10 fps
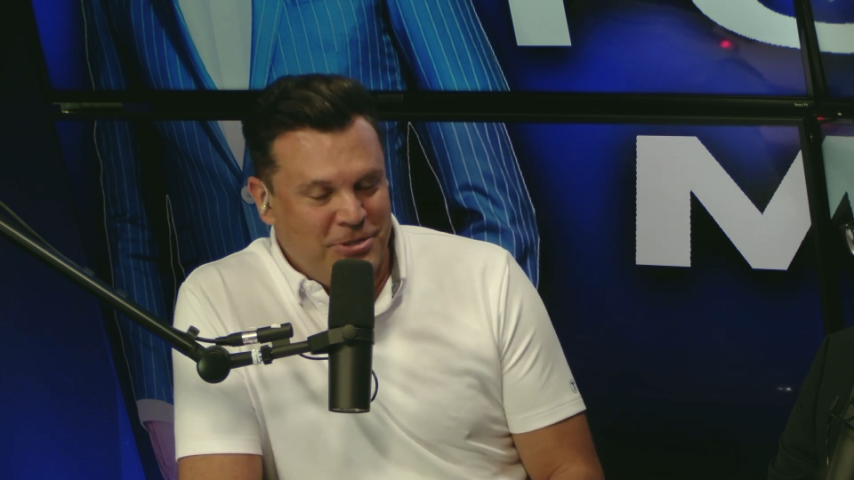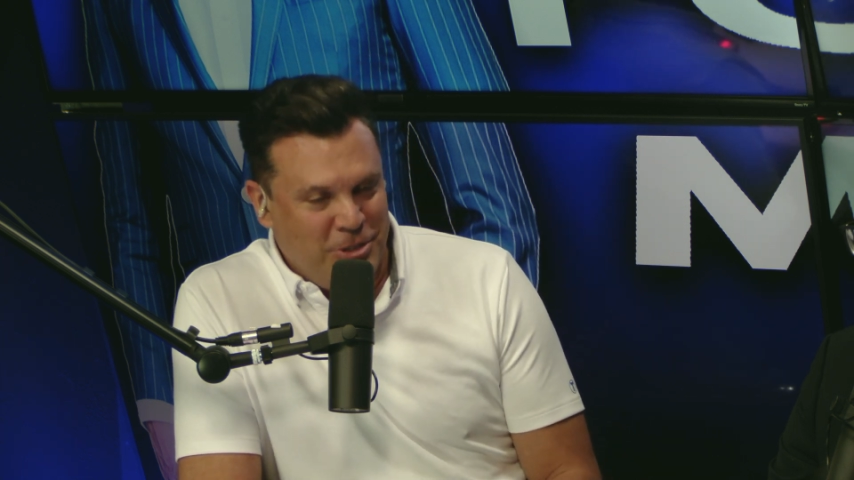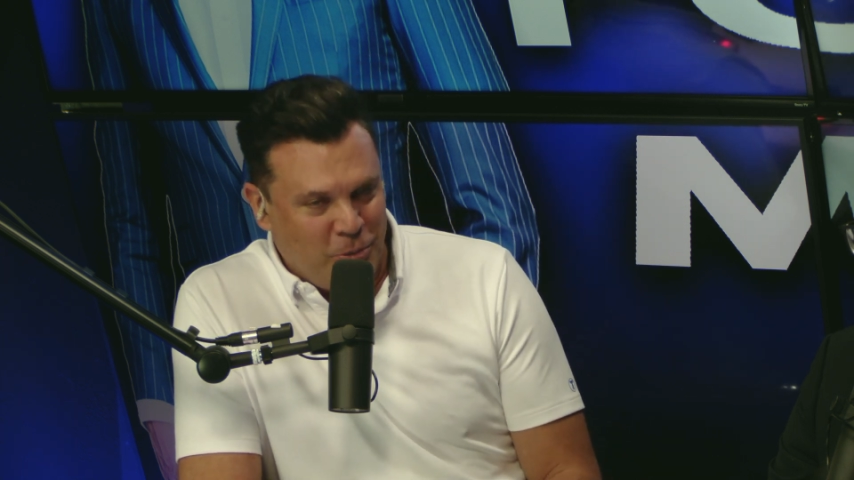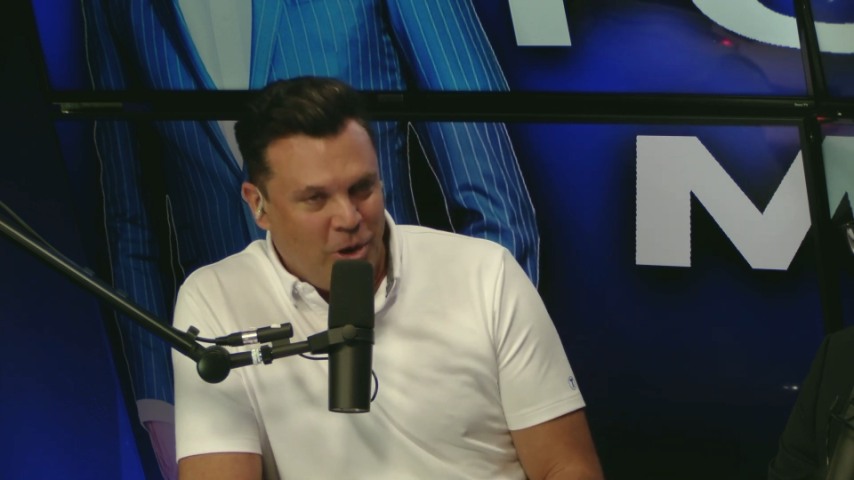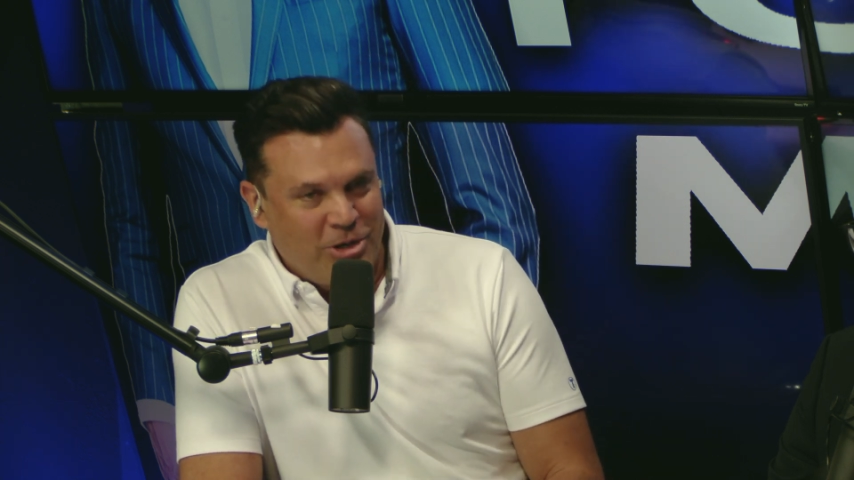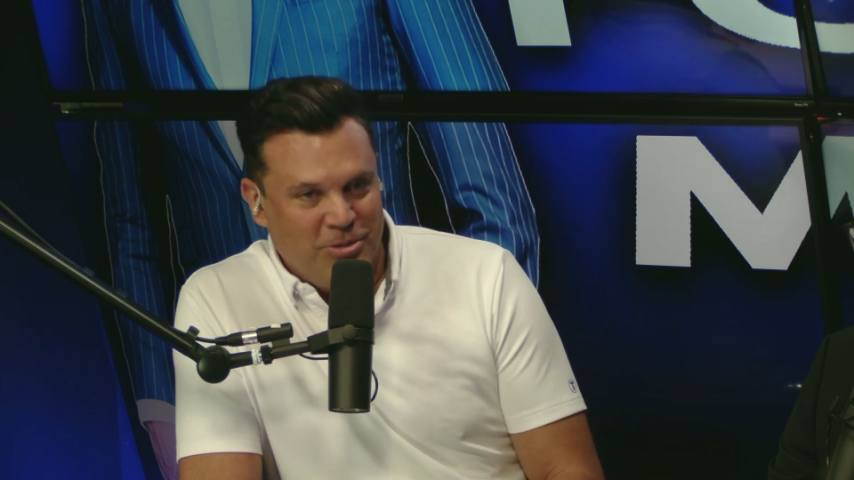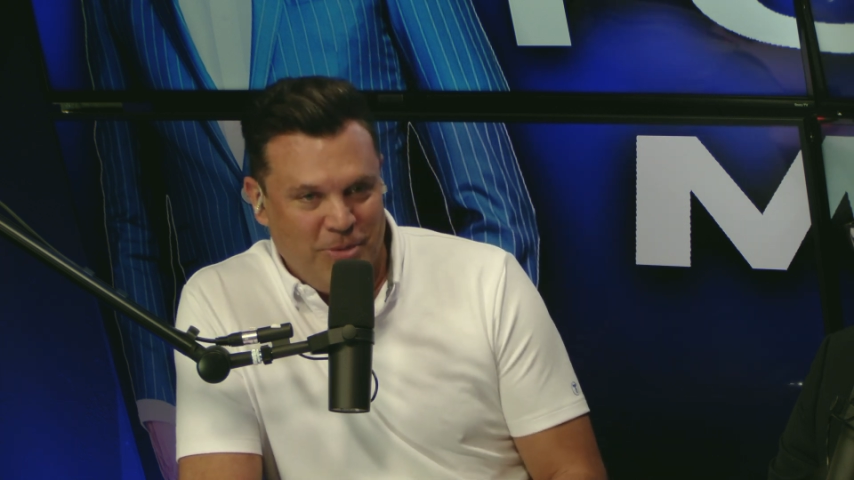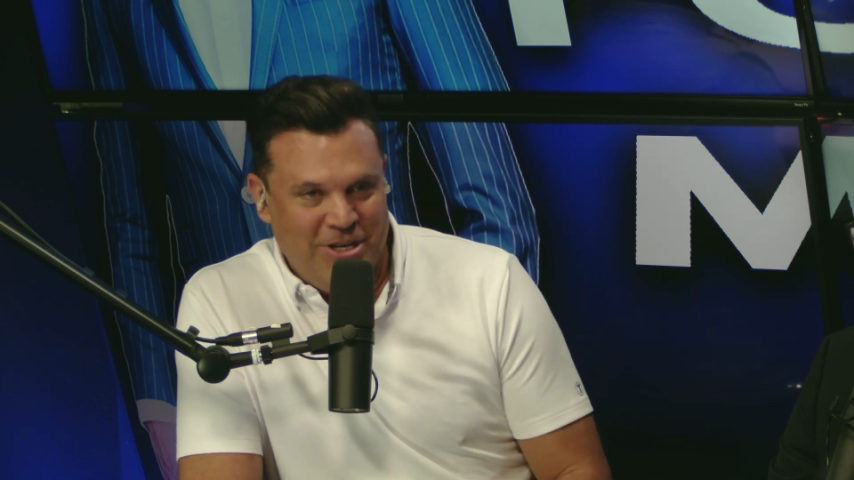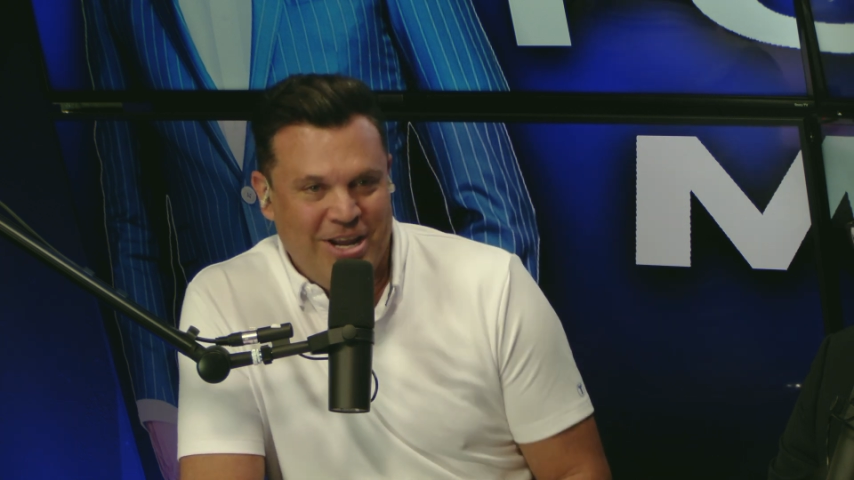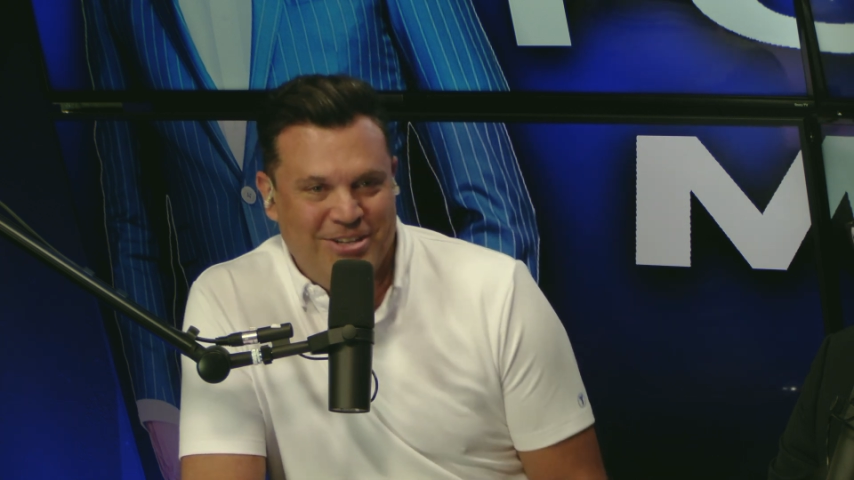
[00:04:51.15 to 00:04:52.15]
and you're welcome
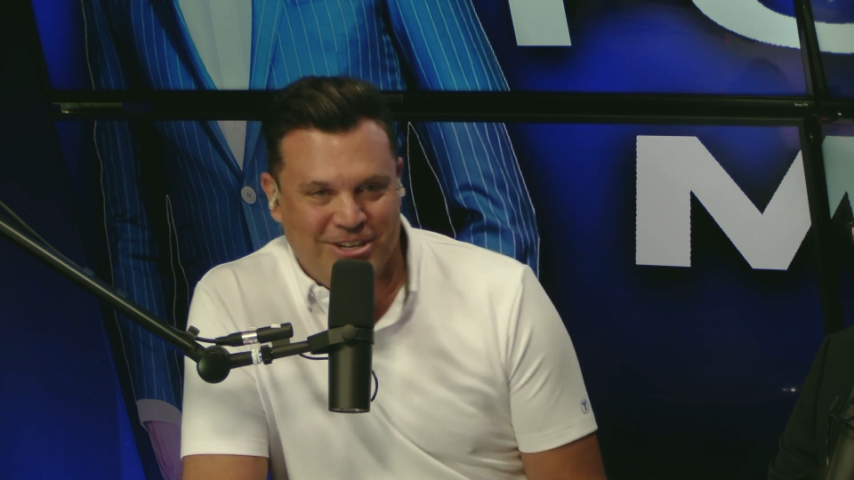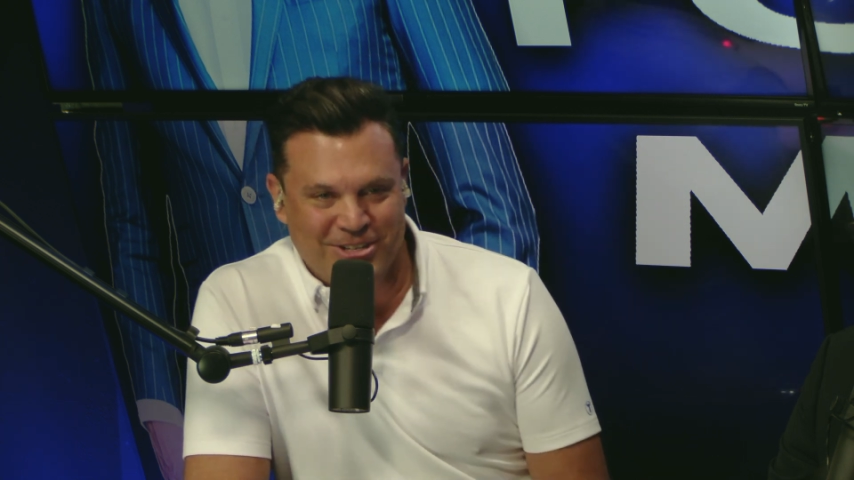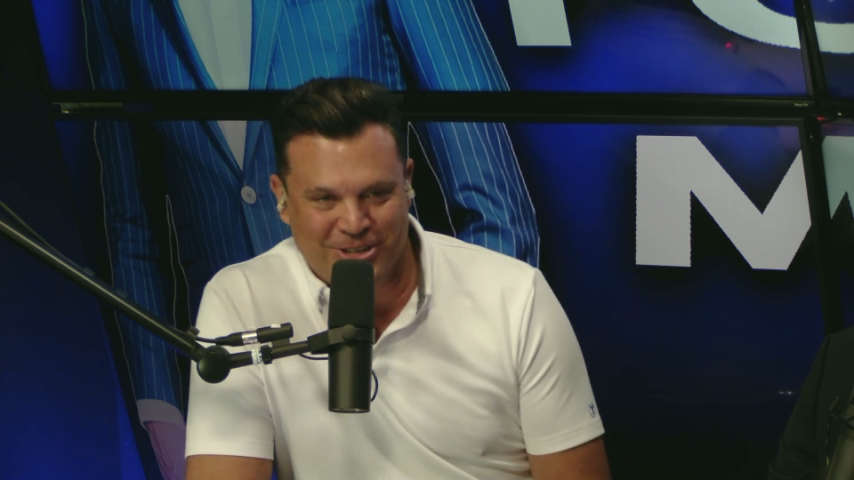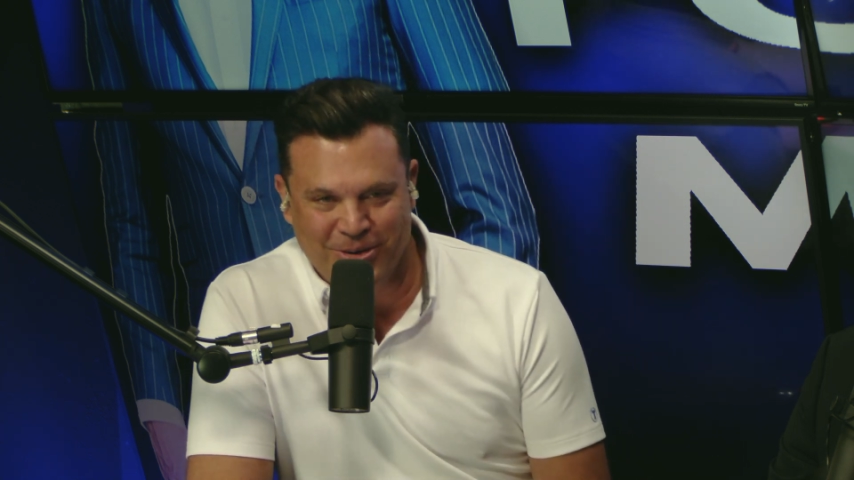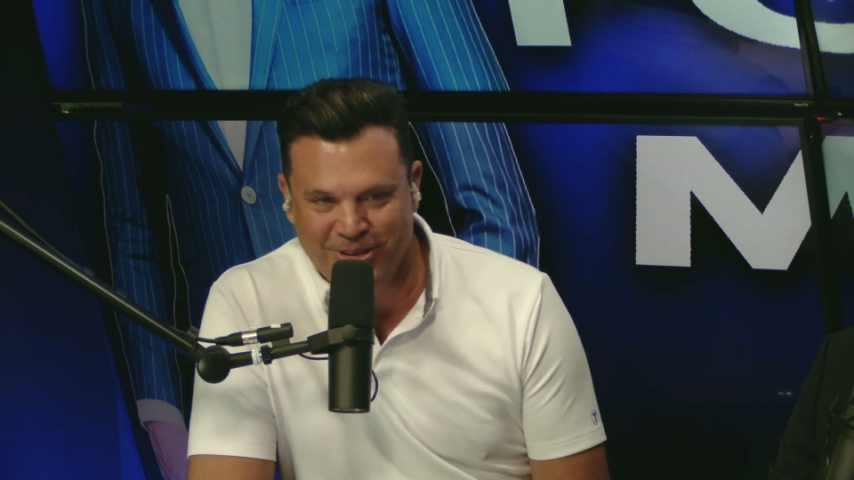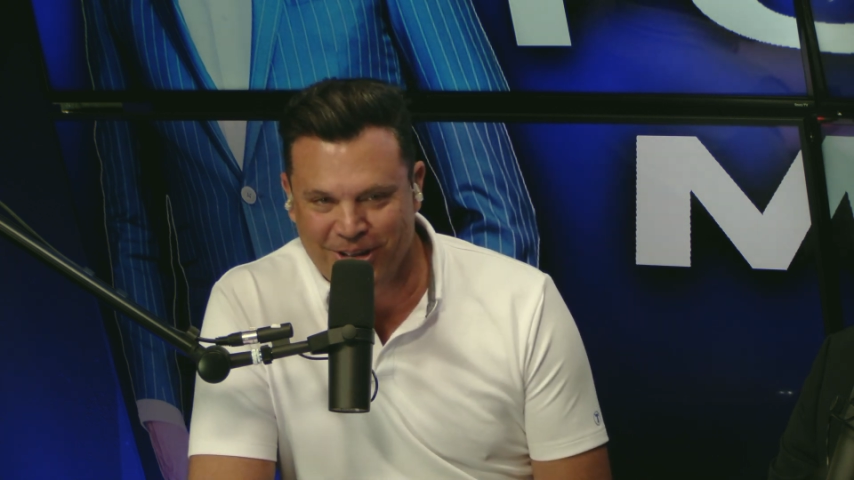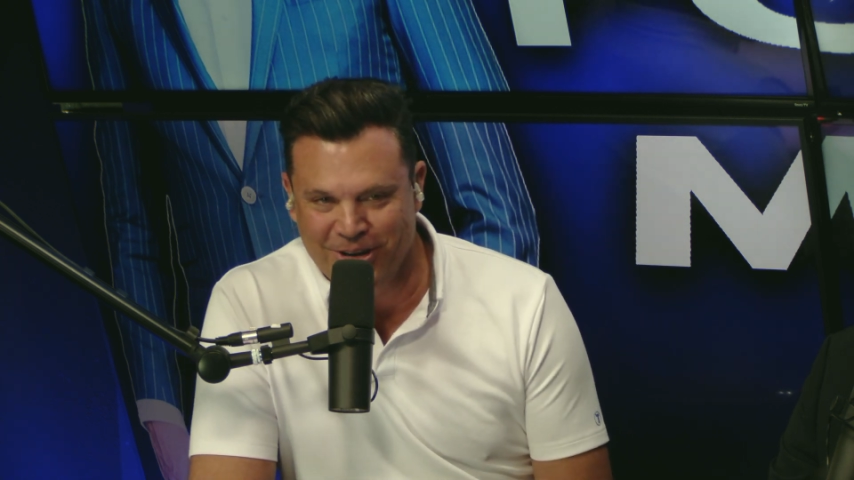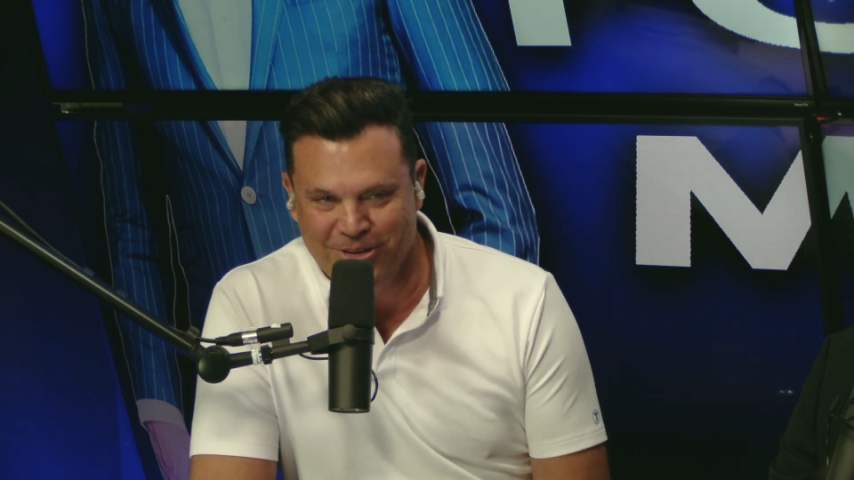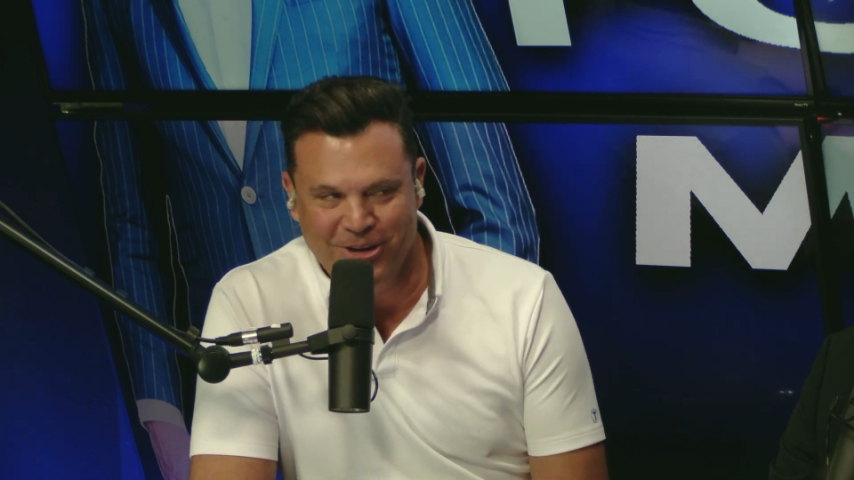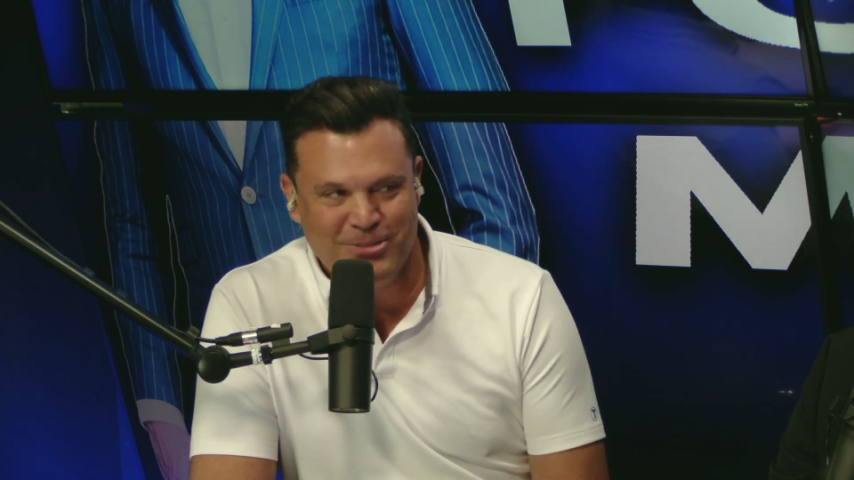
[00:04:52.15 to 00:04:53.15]
to disagree with it later,
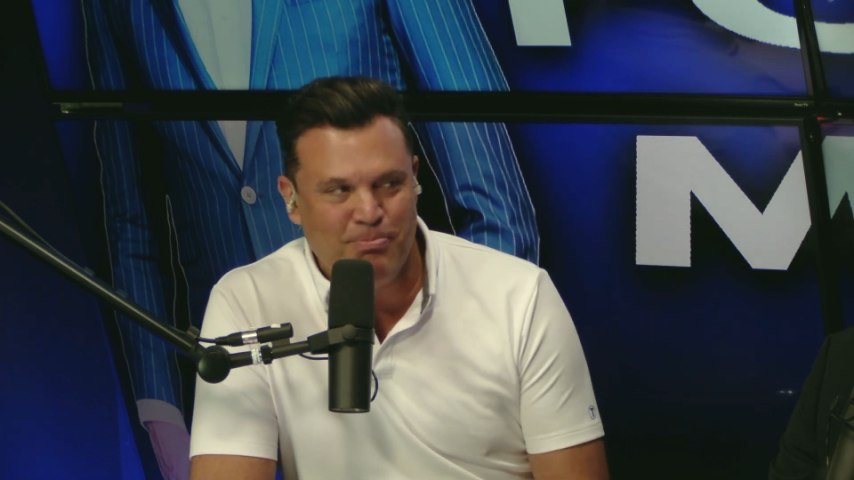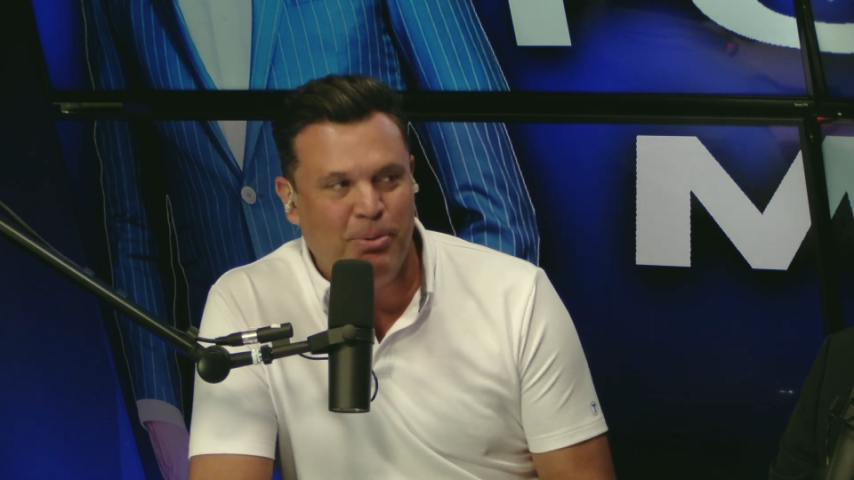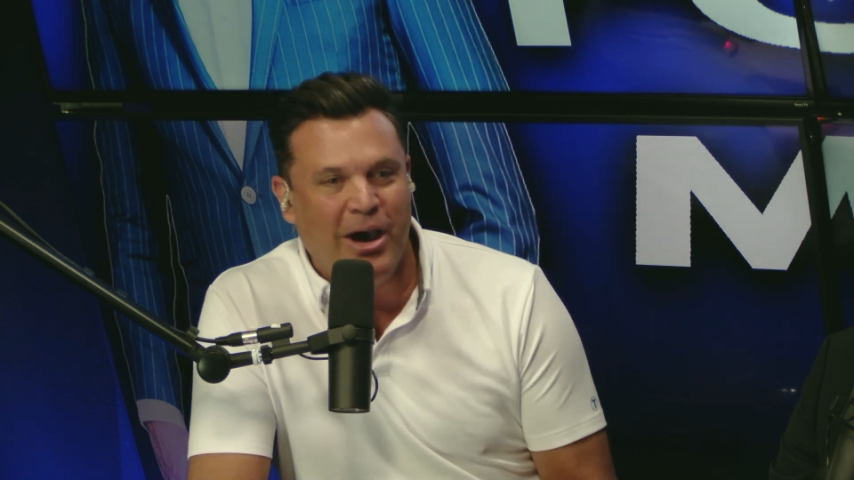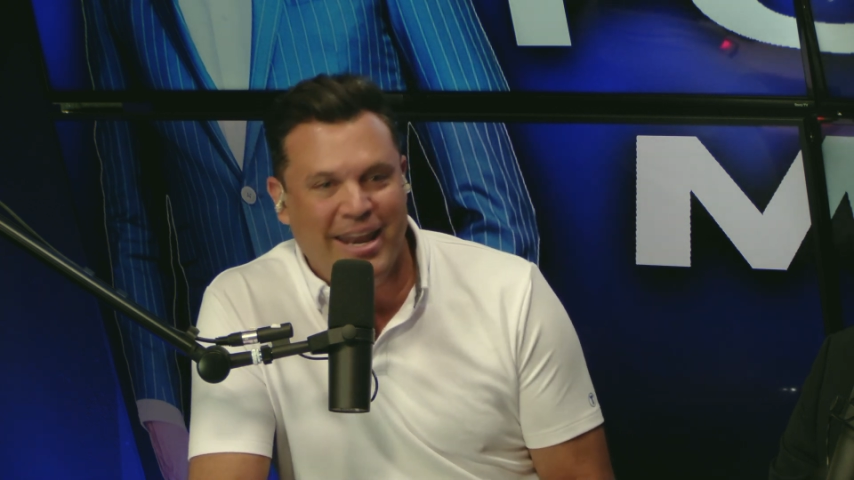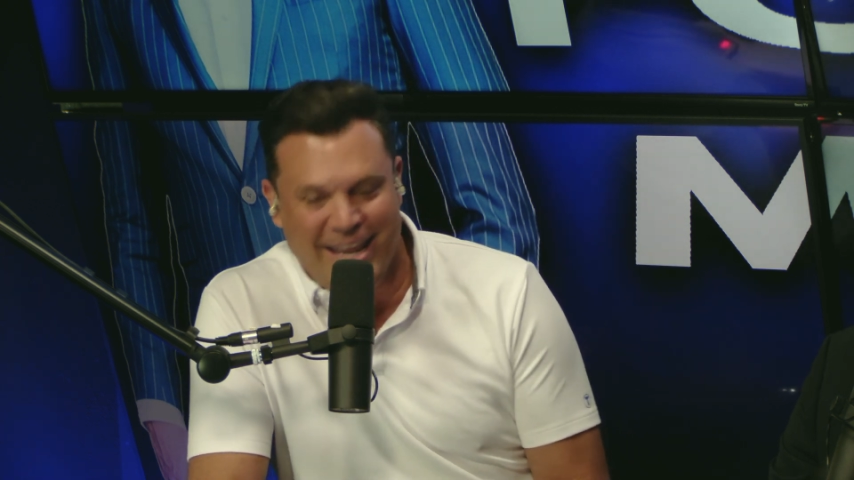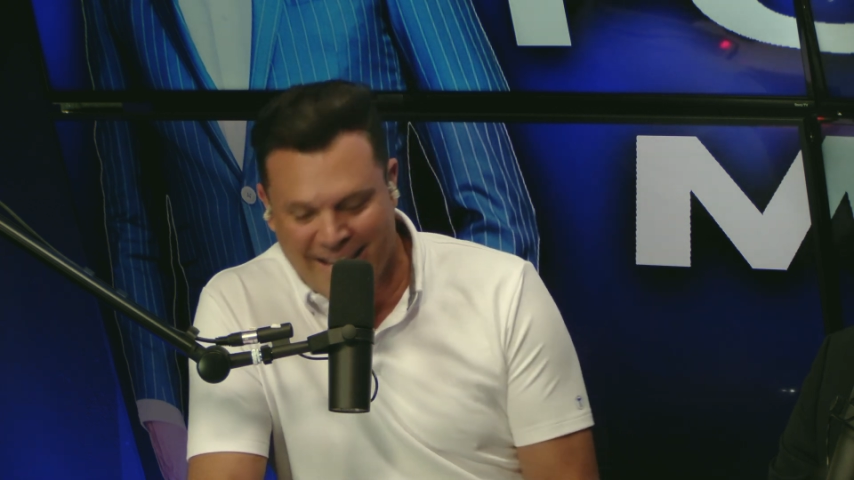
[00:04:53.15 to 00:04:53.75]
Chris, but,